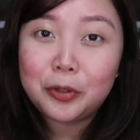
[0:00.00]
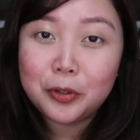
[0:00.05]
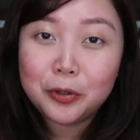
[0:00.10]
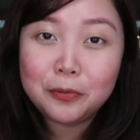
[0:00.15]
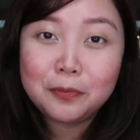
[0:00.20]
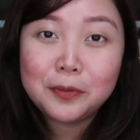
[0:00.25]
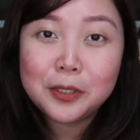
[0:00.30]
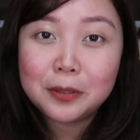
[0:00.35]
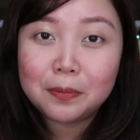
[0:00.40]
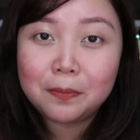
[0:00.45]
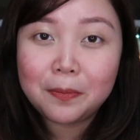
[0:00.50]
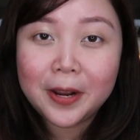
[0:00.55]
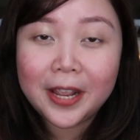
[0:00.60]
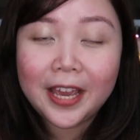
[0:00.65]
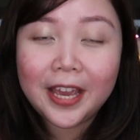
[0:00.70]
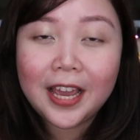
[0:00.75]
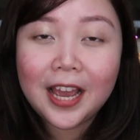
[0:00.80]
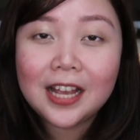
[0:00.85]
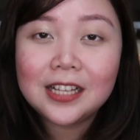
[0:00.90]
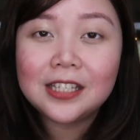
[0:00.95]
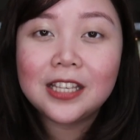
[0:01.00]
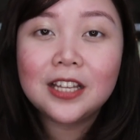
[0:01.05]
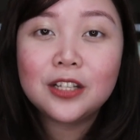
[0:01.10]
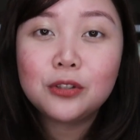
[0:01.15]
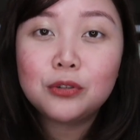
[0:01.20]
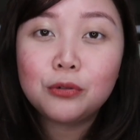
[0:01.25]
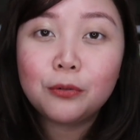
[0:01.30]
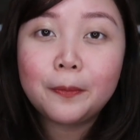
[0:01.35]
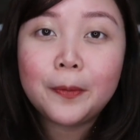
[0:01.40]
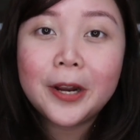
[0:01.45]
room spray, as
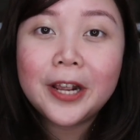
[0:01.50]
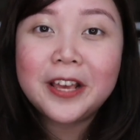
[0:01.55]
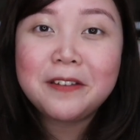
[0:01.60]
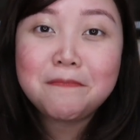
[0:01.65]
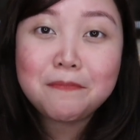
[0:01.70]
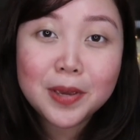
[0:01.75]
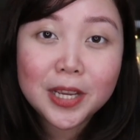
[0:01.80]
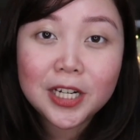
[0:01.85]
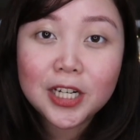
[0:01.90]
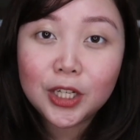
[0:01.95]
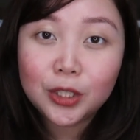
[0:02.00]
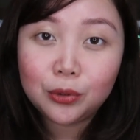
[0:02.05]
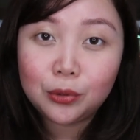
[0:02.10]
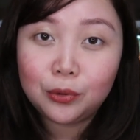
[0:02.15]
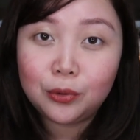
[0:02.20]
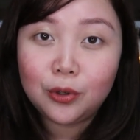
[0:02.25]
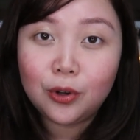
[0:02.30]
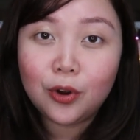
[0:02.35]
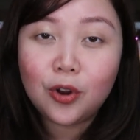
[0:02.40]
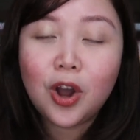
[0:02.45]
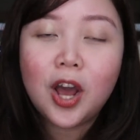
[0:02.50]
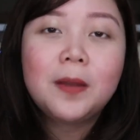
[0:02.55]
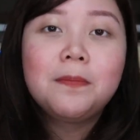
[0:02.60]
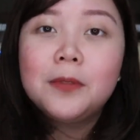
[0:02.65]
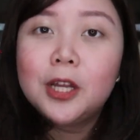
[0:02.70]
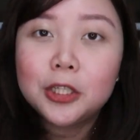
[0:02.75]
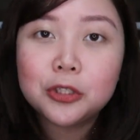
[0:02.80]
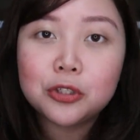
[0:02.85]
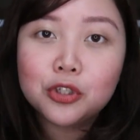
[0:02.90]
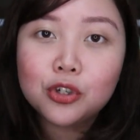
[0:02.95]
in super himbing ng tulog ko,
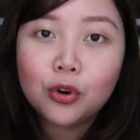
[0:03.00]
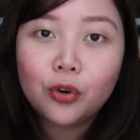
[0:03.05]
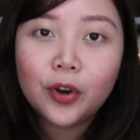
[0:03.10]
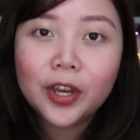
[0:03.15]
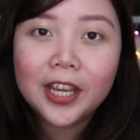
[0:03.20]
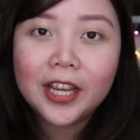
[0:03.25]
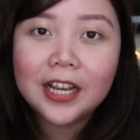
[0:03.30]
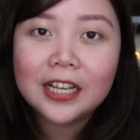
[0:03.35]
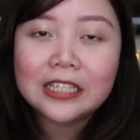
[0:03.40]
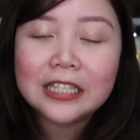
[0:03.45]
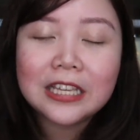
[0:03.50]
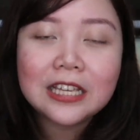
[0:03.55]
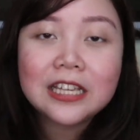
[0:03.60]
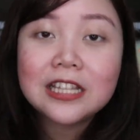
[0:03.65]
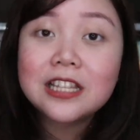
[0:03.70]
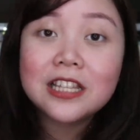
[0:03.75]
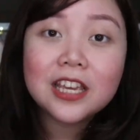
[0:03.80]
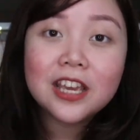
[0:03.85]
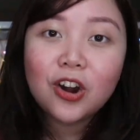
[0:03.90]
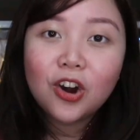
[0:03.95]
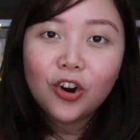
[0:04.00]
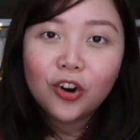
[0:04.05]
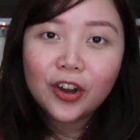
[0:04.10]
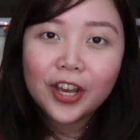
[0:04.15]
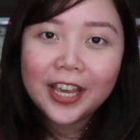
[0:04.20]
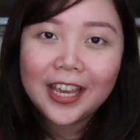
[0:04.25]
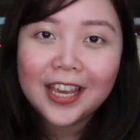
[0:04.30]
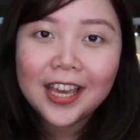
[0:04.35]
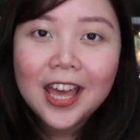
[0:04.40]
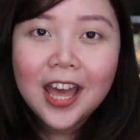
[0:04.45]
I'm not joking, as in the
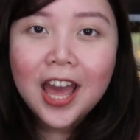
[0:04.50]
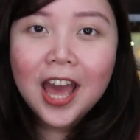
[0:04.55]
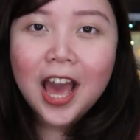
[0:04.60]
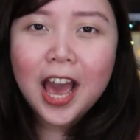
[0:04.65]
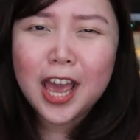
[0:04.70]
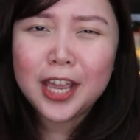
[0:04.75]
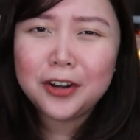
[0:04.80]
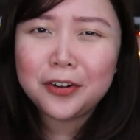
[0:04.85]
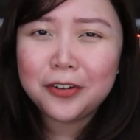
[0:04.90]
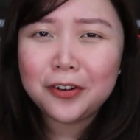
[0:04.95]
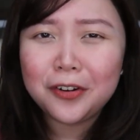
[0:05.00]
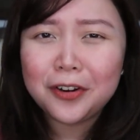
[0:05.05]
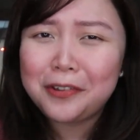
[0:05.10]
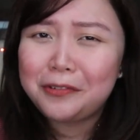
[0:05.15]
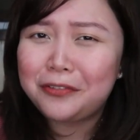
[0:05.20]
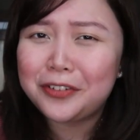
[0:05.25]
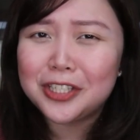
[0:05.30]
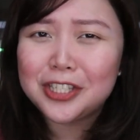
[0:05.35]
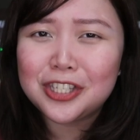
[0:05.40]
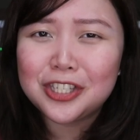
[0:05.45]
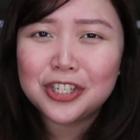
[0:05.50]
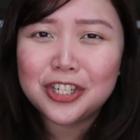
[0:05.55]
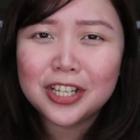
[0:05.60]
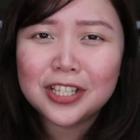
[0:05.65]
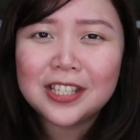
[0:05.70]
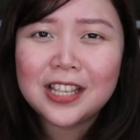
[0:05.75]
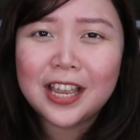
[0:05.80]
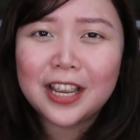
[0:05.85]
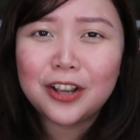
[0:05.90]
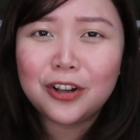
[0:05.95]
OA, I don't know if it's
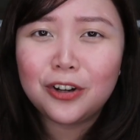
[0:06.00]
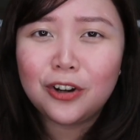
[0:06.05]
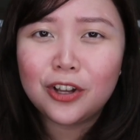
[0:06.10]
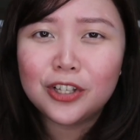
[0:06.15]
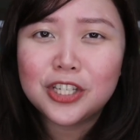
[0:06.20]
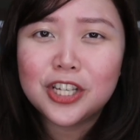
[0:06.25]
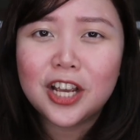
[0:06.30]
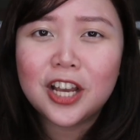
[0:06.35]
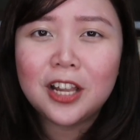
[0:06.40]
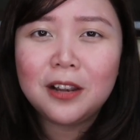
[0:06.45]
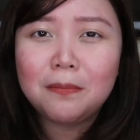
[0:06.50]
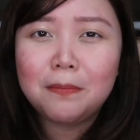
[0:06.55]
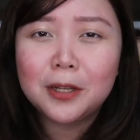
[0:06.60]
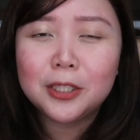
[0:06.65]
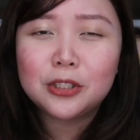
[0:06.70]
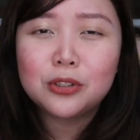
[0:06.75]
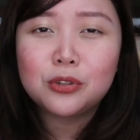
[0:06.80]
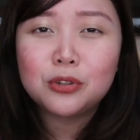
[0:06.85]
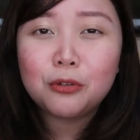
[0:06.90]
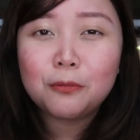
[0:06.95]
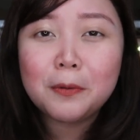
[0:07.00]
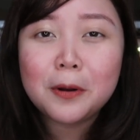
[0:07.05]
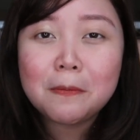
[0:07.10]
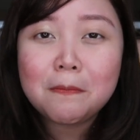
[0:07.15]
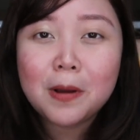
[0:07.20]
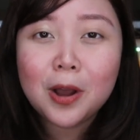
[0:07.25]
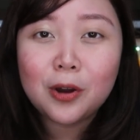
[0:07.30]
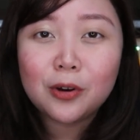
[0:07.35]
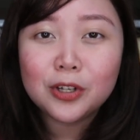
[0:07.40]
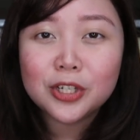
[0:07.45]
just psychological, but
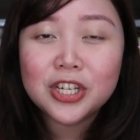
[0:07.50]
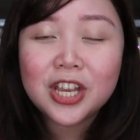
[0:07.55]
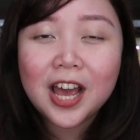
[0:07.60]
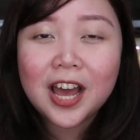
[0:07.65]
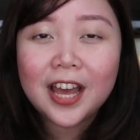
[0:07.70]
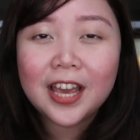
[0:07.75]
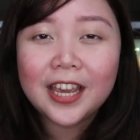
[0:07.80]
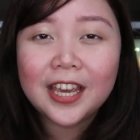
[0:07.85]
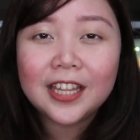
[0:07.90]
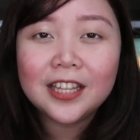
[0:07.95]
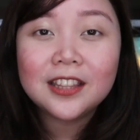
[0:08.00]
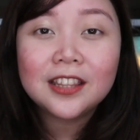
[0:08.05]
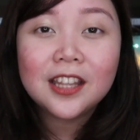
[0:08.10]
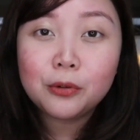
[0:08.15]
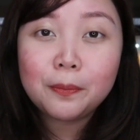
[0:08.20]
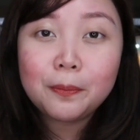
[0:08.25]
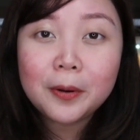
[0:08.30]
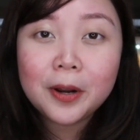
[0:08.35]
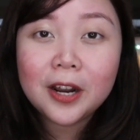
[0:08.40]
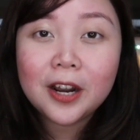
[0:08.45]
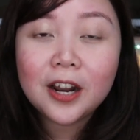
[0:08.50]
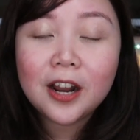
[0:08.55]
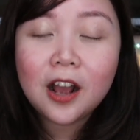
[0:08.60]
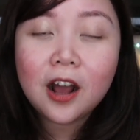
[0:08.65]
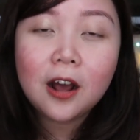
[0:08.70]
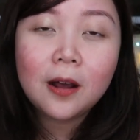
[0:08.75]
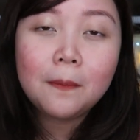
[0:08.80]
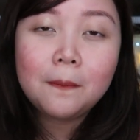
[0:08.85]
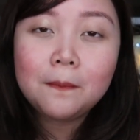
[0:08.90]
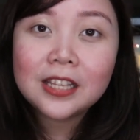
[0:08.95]
super bango siya and super
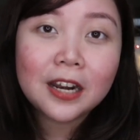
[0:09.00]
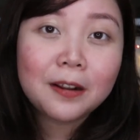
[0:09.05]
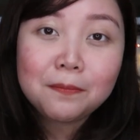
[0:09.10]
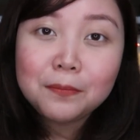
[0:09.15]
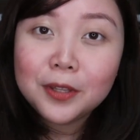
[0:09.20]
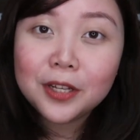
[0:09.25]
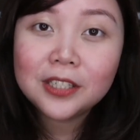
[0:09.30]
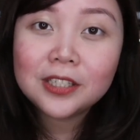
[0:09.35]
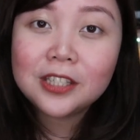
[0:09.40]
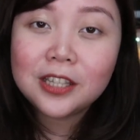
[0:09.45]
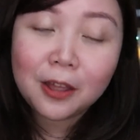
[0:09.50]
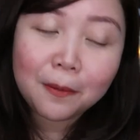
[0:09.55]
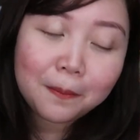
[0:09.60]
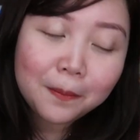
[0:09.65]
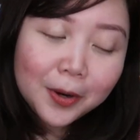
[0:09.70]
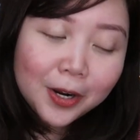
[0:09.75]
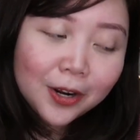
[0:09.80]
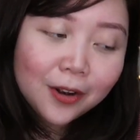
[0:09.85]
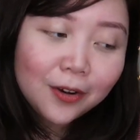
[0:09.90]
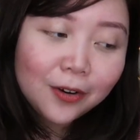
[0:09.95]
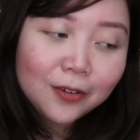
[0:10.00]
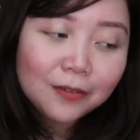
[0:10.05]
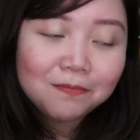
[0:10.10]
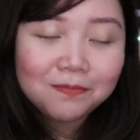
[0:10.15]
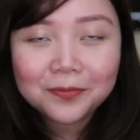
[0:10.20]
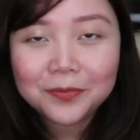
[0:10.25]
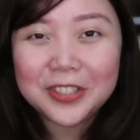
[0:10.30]
sarap ng slumber ko.